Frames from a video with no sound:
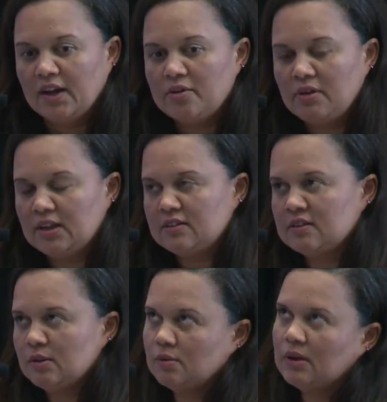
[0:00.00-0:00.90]
Right,
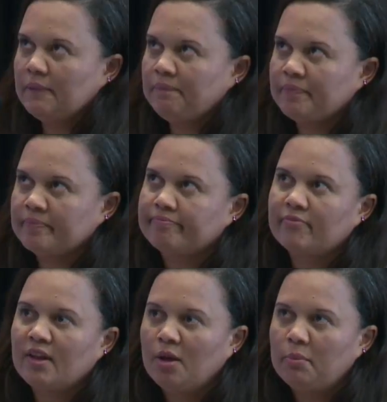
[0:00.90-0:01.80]
so
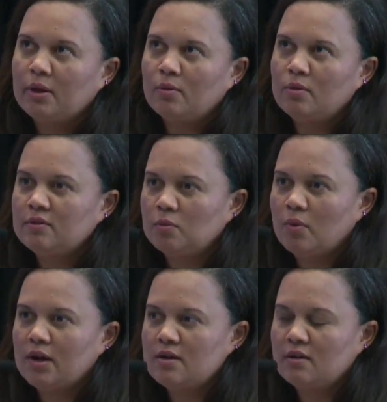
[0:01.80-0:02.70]
because
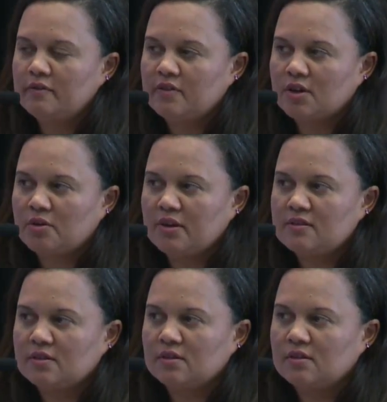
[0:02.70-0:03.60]
one of the
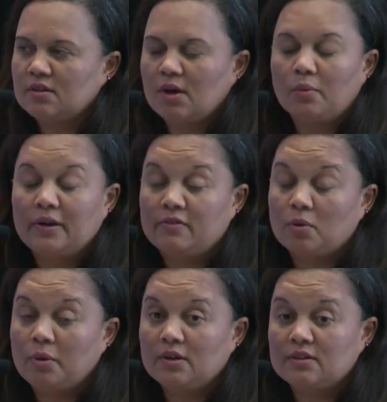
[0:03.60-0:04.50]
greases, one of the
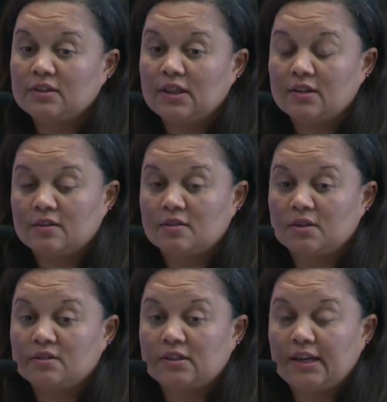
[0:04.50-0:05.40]
oils in this
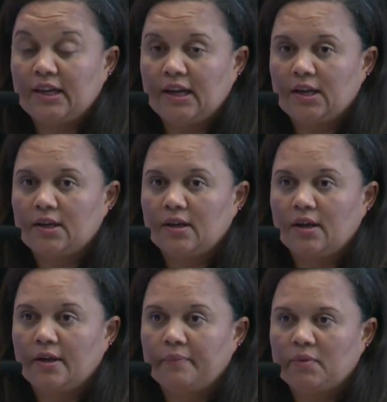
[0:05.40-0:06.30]
study had
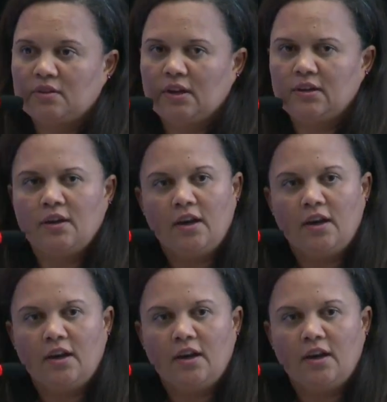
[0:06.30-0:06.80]
a slightly